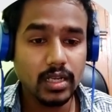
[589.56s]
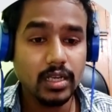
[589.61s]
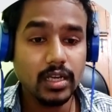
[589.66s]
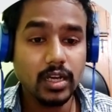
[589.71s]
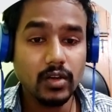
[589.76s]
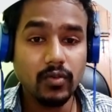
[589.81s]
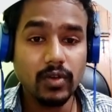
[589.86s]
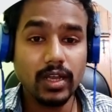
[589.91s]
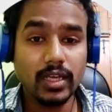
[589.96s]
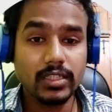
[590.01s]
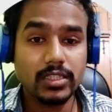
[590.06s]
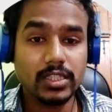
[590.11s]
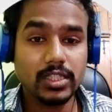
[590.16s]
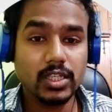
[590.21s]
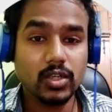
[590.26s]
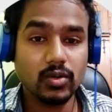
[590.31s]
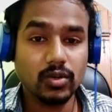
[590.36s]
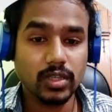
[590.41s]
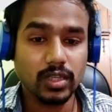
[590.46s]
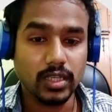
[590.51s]
It will
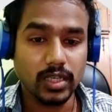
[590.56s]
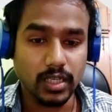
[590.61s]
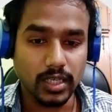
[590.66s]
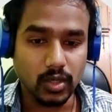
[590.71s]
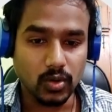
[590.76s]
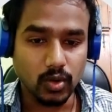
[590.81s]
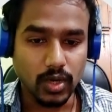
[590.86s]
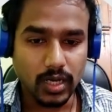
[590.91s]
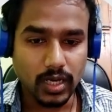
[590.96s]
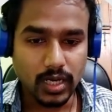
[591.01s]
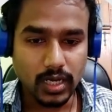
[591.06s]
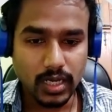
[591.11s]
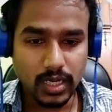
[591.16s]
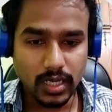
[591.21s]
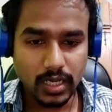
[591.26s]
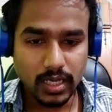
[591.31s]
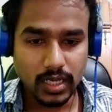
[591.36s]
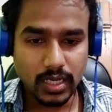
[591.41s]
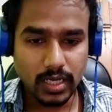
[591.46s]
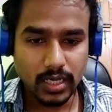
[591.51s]
execute the URL
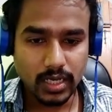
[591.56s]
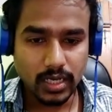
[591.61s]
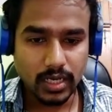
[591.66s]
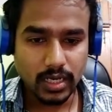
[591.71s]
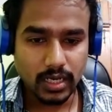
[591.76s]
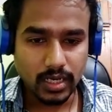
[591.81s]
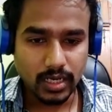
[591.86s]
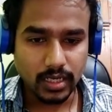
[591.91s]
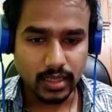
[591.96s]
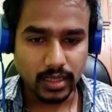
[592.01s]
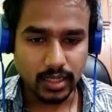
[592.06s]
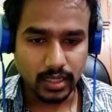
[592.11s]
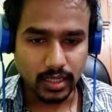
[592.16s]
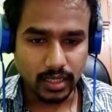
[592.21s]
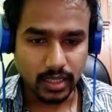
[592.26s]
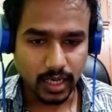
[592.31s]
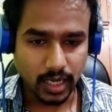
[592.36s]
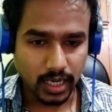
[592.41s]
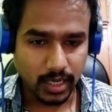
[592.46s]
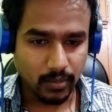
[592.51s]
here, and the
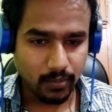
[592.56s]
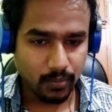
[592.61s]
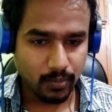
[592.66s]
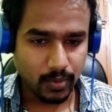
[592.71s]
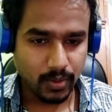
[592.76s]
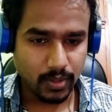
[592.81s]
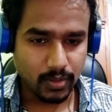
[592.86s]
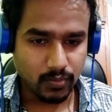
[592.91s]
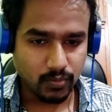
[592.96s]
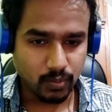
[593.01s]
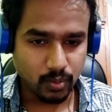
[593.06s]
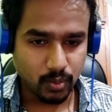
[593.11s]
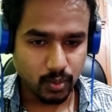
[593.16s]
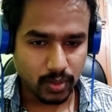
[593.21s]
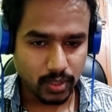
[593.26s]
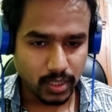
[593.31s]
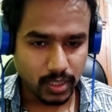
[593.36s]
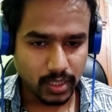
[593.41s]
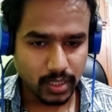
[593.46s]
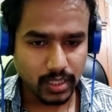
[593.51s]
type will
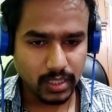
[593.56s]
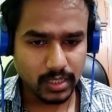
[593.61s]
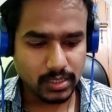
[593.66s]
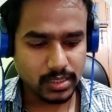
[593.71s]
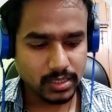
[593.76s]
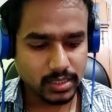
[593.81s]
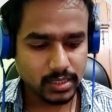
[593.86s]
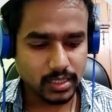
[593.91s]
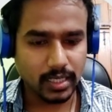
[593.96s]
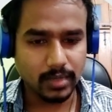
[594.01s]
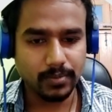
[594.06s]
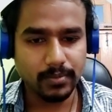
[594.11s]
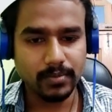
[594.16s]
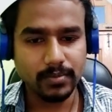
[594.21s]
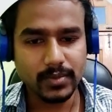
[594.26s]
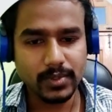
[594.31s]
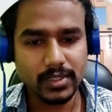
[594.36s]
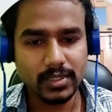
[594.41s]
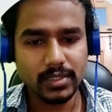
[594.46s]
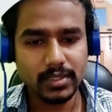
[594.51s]

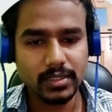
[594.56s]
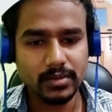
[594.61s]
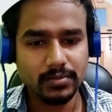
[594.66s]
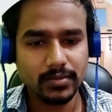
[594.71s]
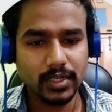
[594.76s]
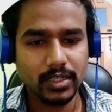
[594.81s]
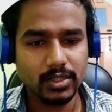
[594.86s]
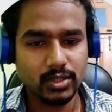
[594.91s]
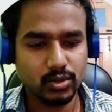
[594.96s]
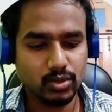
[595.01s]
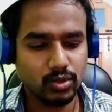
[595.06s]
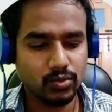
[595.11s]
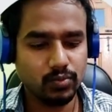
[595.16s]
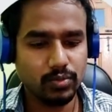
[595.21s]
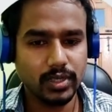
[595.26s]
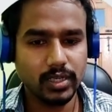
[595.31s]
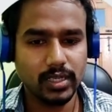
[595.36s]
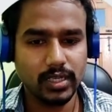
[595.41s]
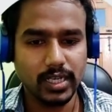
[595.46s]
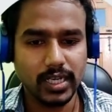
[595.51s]
it should
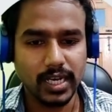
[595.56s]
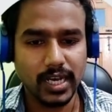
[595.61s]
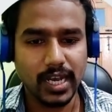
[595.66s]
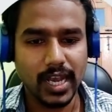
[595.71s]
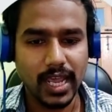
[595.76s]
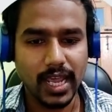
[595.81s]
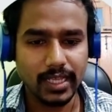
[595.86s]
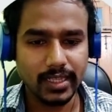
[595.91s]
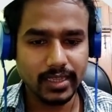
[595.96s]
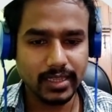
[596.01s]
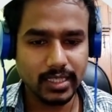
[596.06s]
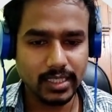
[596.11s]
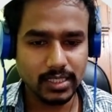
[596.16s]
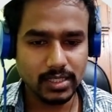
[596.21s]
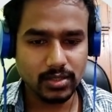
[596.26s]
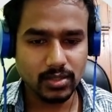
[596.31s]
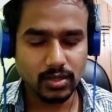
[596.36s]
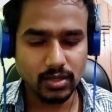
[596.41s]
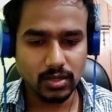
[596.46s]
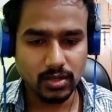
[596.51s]
be like this
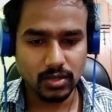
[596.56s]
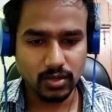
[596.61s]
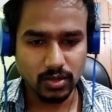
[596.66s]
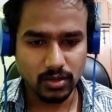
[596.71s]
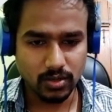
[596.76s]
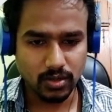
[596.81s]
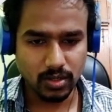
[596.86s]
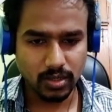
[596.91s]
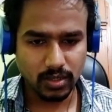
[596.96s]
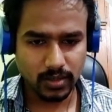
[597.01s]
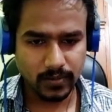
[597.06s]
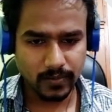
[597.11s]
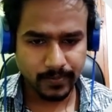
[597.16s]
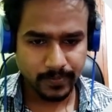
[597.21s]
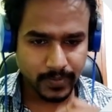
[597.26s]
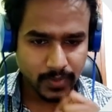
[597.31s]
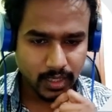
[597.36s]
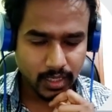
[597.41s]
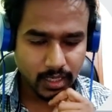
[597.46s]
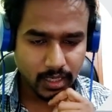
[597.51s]
or not.
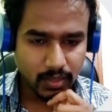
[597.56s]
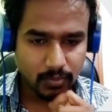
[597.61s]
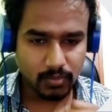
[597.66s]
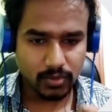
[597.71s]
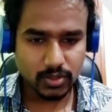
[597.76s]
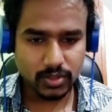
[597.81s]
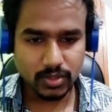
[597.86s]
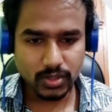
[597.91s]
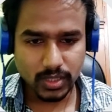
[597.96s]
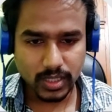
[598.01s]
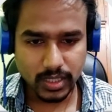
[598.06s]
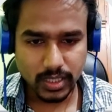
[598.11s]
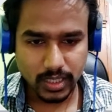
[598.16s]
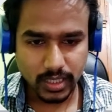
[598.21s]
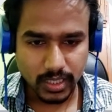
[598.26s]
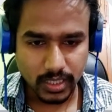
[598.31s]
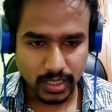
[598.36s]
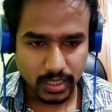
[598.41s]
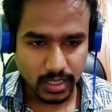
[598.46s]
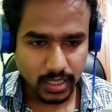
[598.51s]
I'm not so
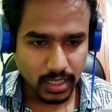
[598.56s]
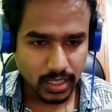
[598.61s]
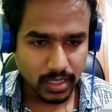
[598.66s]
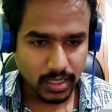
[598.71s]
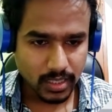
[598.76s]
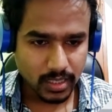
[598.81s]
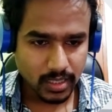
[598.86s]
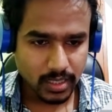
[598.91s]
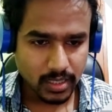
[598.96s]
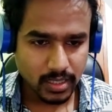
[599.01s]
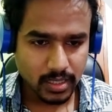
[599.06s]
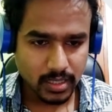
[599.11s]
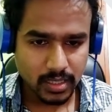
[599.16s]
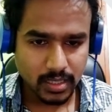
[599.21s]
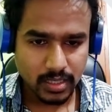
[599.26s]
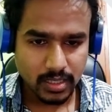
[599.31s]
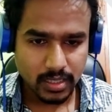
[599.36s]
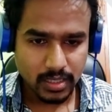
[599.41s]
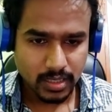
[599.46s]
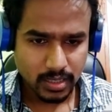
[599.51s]
clear.
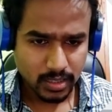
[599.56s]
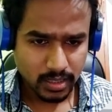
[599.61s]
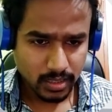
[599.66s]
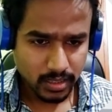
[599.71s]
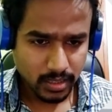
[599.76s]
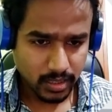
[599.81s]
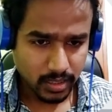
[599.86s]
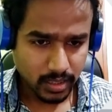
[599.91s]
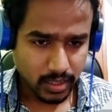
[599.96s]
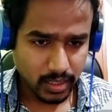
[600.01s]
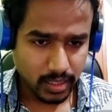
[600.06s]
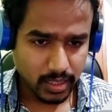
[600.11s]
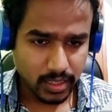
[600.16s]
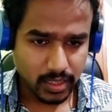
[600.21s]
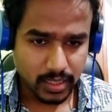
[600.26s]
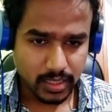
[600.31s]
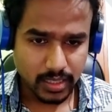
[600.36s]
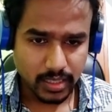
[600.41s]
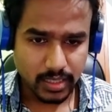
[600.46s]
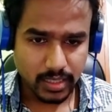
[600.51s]

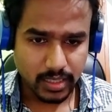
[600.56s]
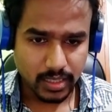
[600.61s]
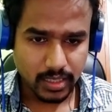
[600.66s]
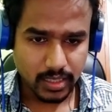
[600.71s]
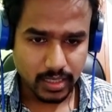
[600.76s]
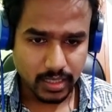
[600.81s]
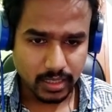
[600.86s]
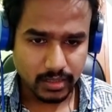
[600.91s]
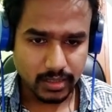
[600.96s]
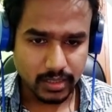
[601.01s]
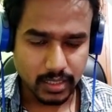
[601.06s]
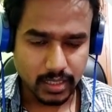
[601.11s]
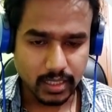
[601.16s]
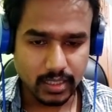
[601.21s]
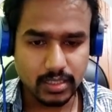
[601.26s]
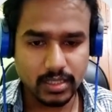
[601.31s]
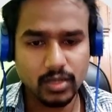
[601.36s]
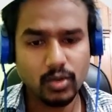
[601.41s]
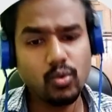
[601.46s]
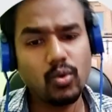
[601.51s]
and
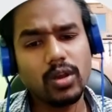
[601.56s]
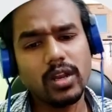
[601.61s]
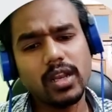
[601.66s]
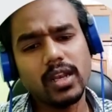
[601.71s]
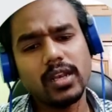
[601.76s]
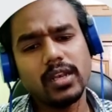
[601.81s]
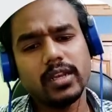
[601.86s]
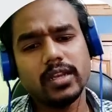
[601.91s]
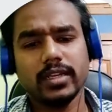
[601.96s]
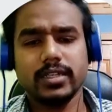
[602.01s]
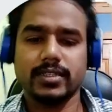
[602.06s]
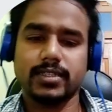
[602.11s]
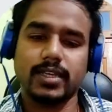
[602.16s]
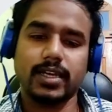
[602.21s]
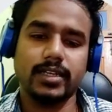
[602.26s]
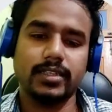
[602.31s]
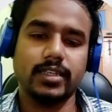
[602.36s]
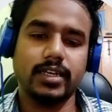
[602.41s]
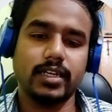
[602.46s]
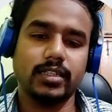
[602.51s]
Ajax URL is
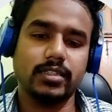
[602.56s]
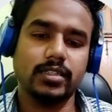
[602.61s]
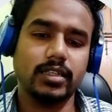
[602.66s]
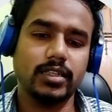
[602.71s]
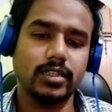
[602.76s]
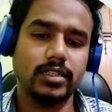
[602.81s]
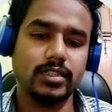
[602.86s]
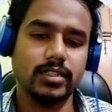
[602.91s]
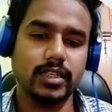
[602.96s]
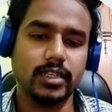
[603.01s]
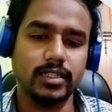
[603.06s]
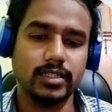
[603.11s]
Ajax, it is the